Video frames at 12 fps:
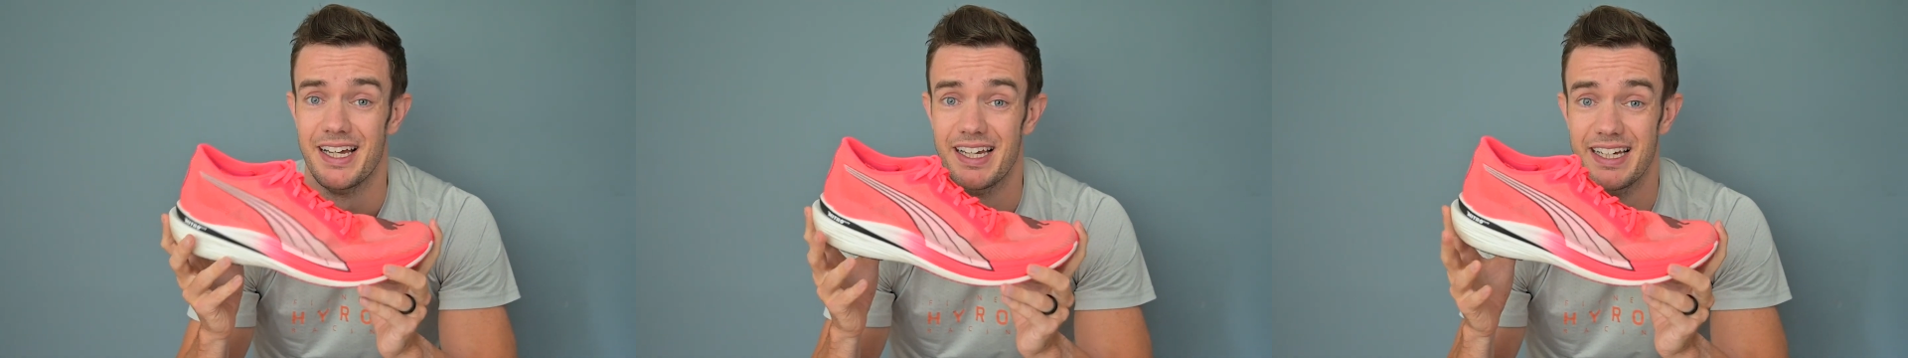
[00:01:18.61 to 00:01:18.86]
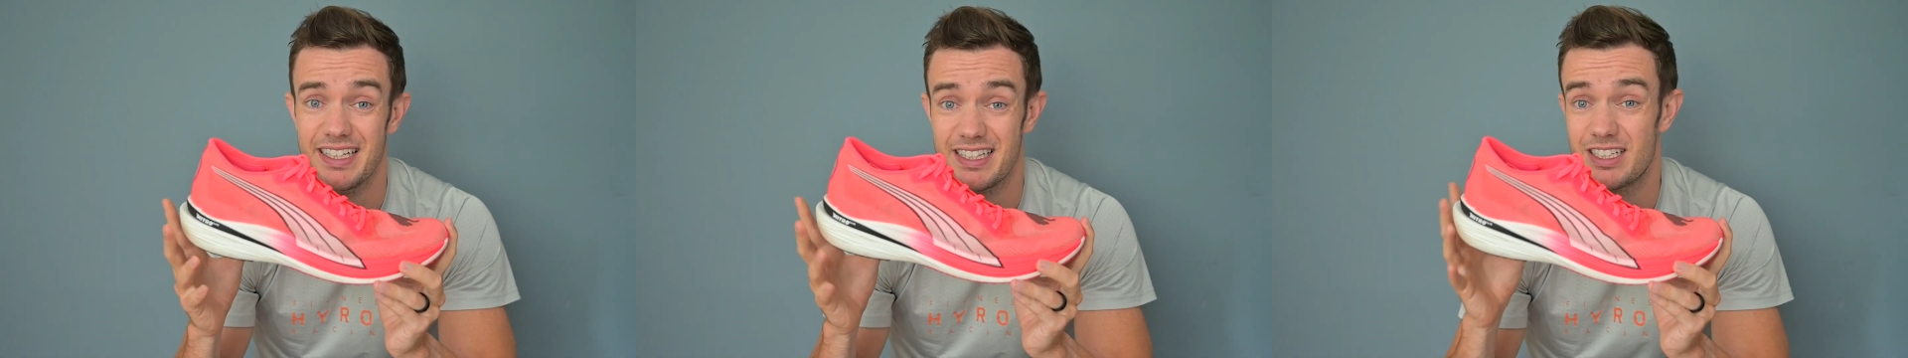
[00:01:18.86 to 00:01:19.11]

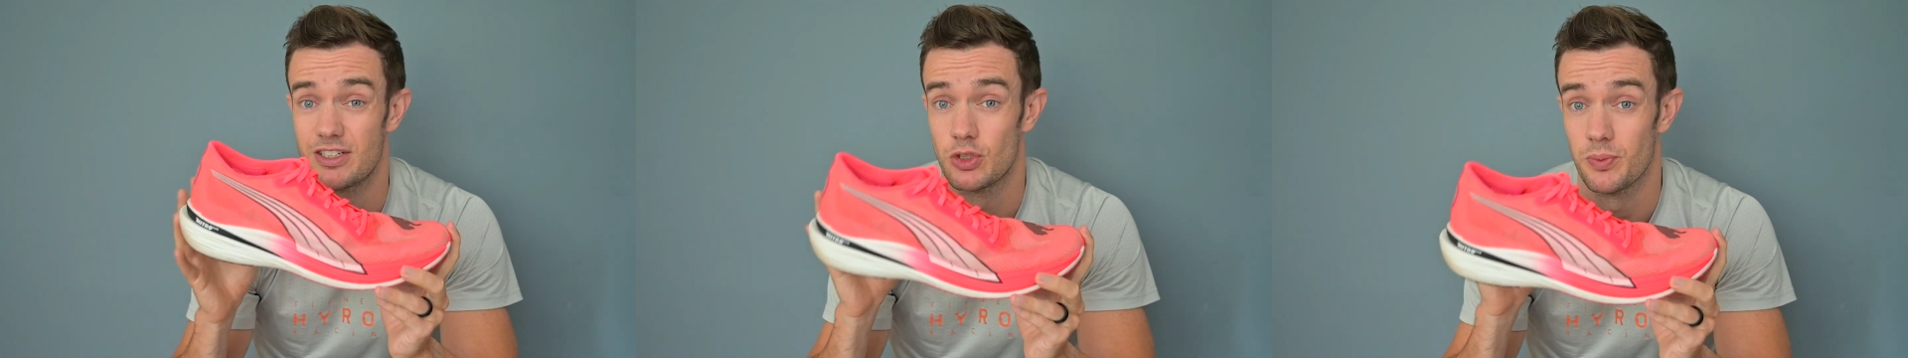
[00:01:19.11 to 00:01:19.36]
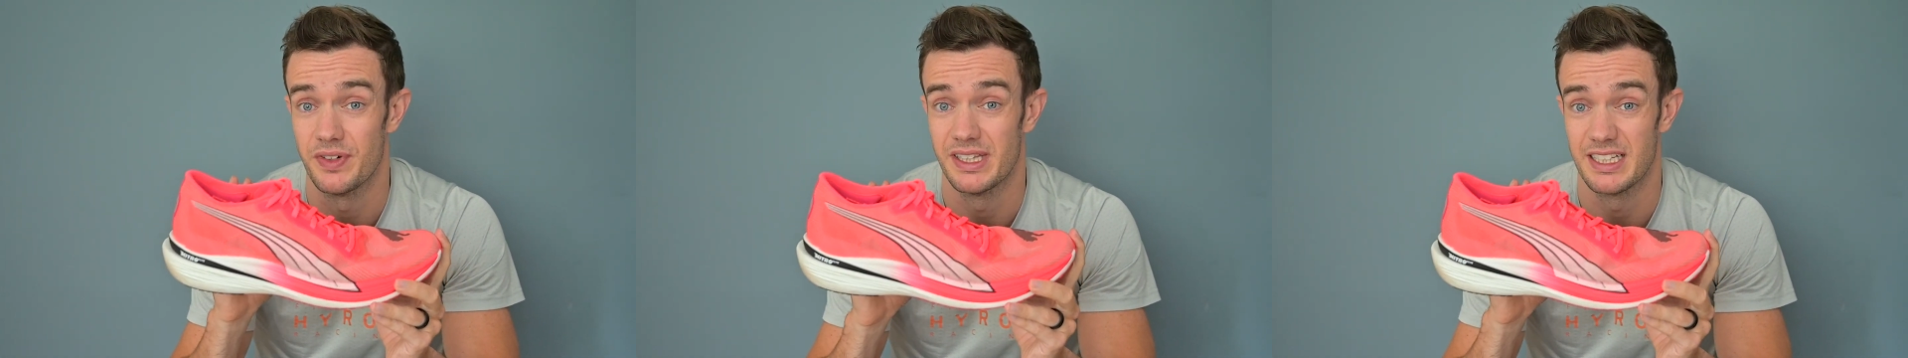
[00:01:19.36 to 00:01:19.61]
It's
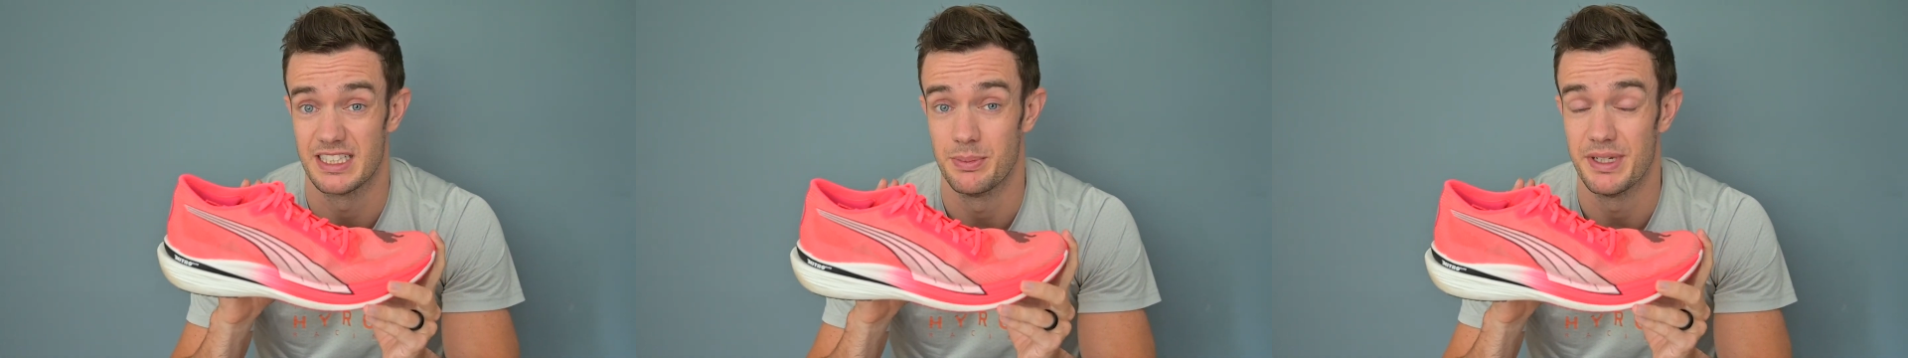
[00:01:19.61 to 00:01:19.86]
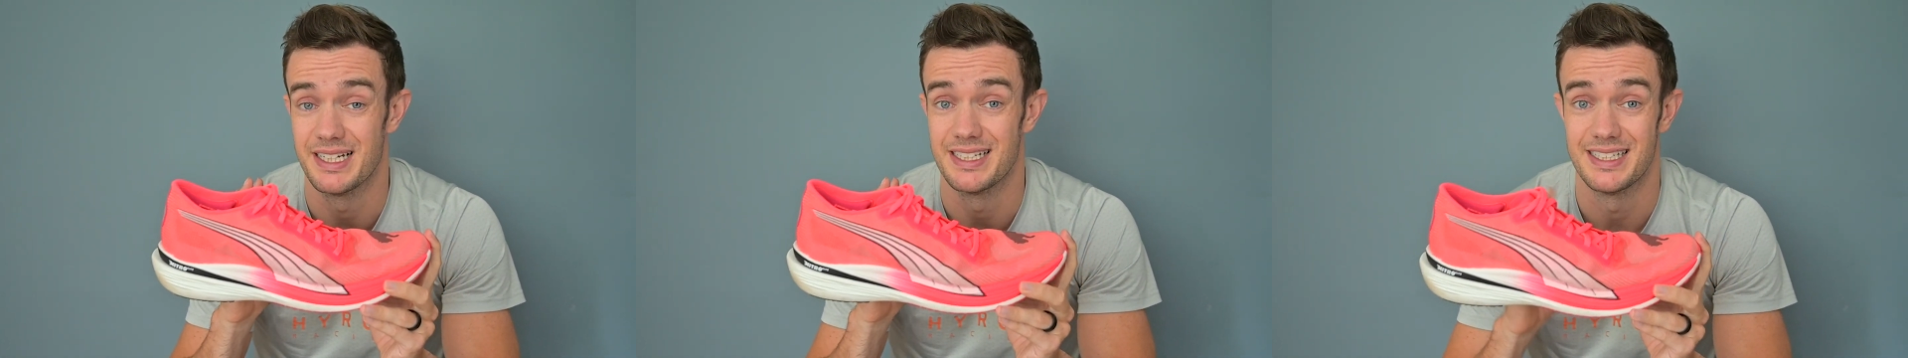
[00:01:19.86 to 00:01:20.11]
something that to
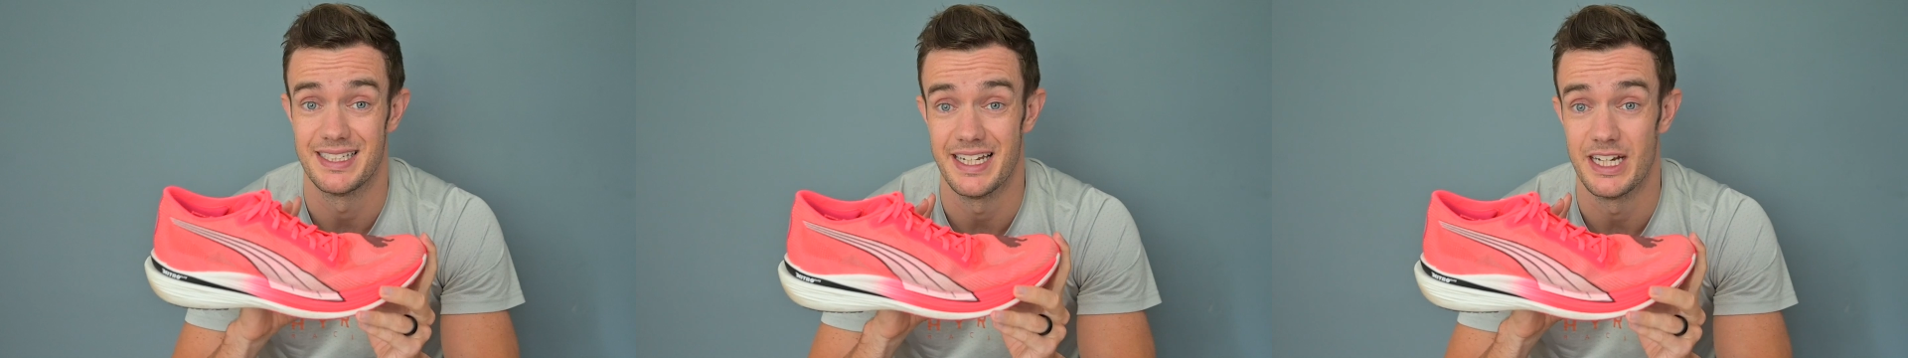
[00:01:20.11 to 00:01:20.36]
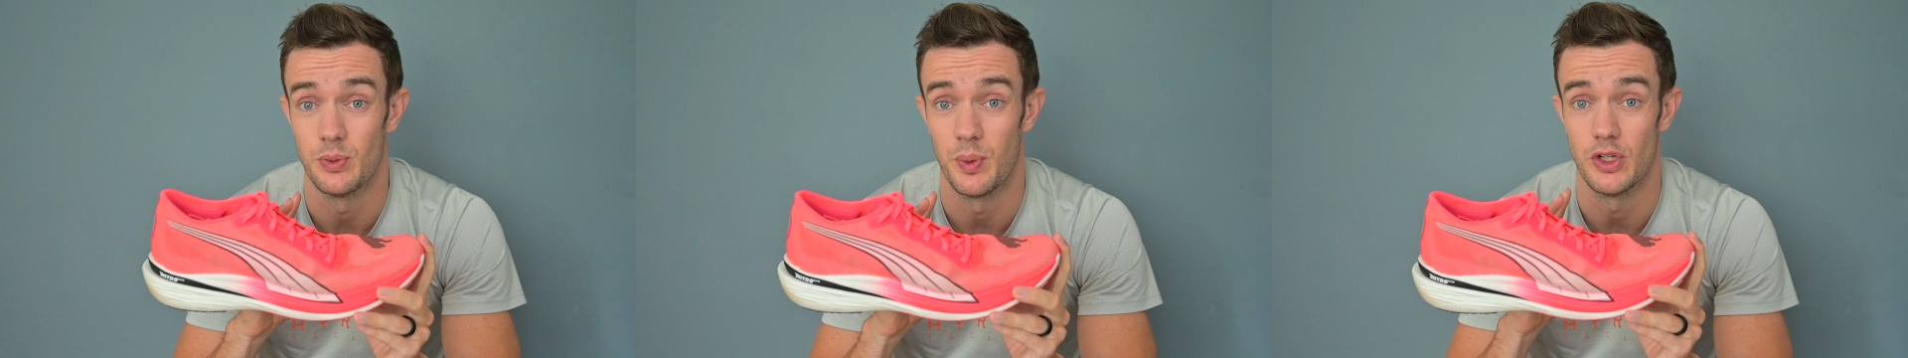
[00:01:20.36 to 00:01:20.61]
be
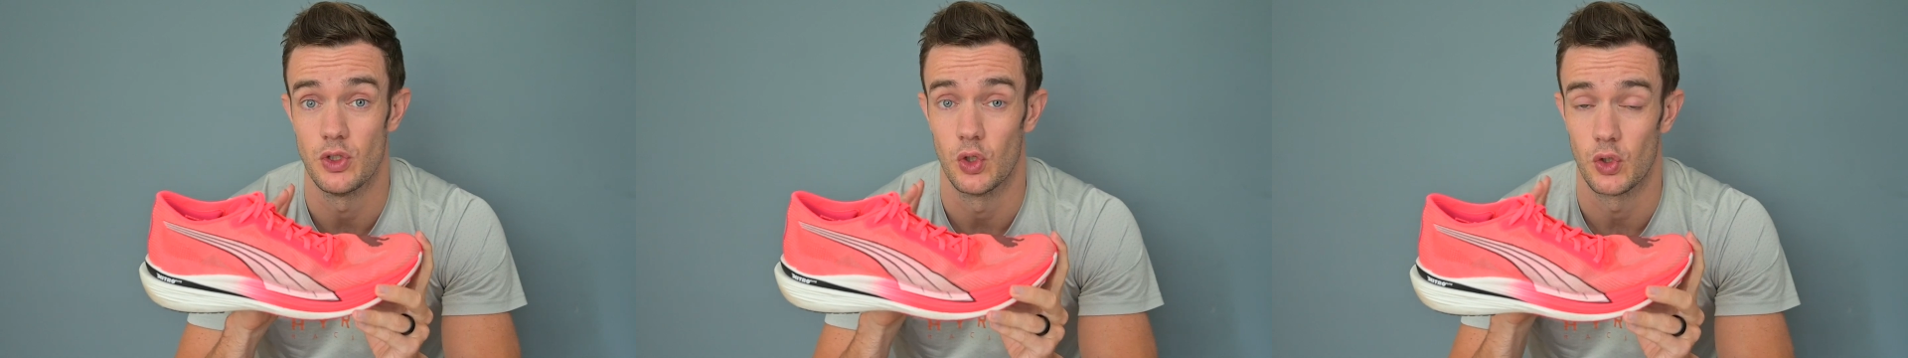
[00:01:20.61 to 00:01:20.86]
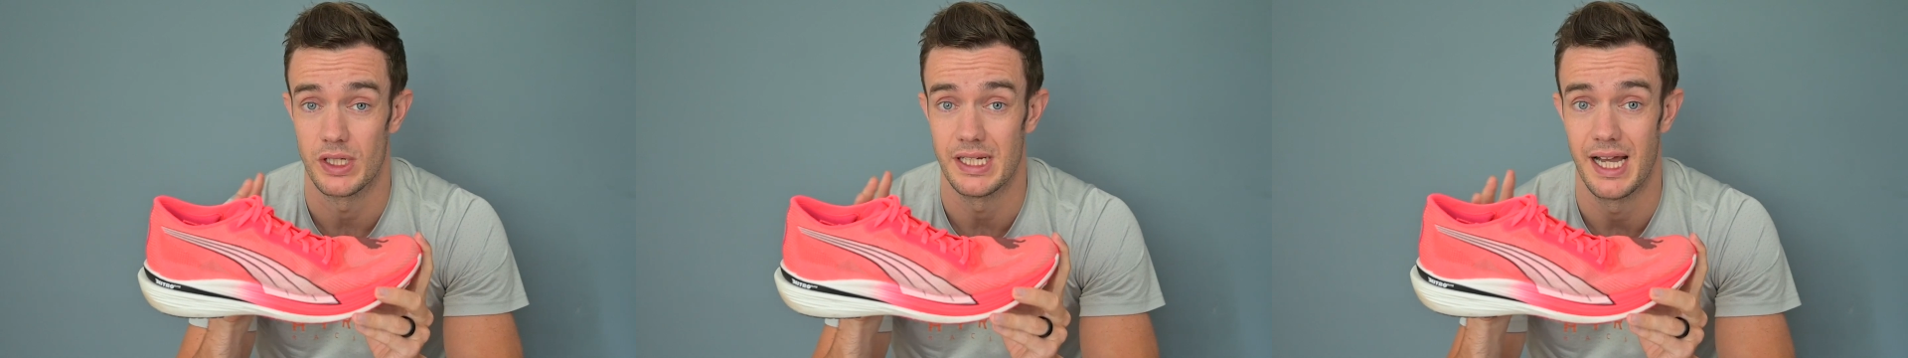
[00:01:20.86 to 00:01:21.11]
considered when you're
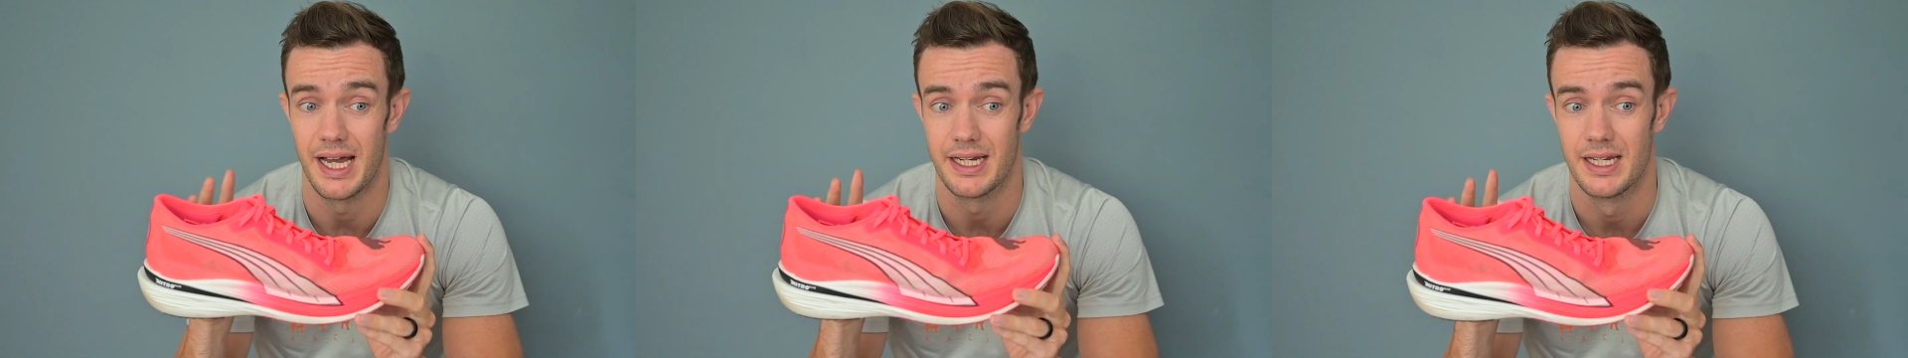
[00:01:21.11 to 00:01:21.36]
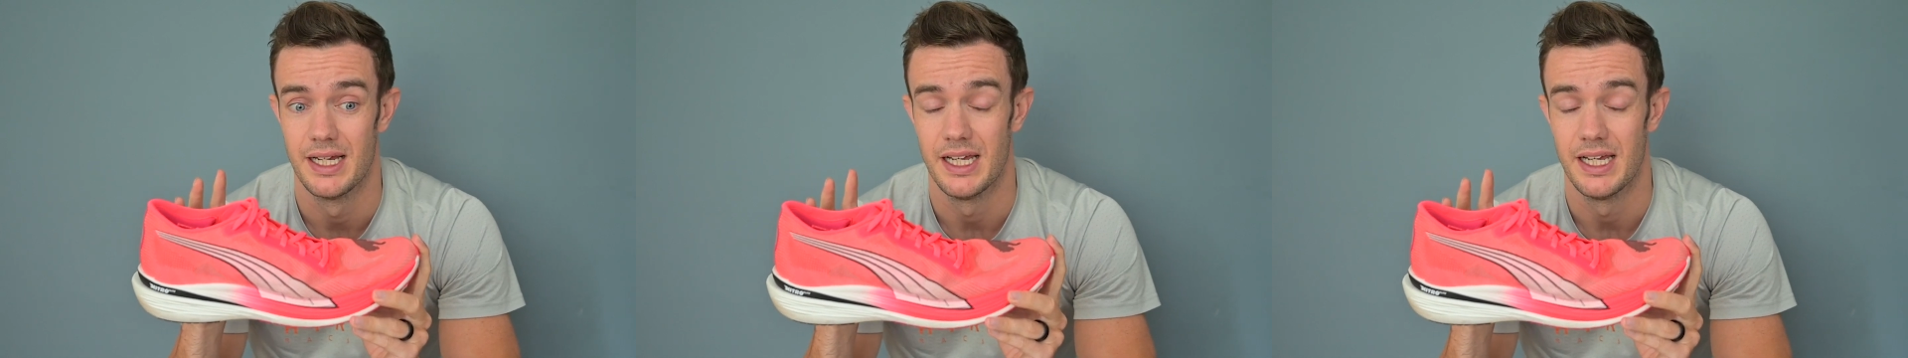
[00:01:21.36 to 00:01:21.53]
looking at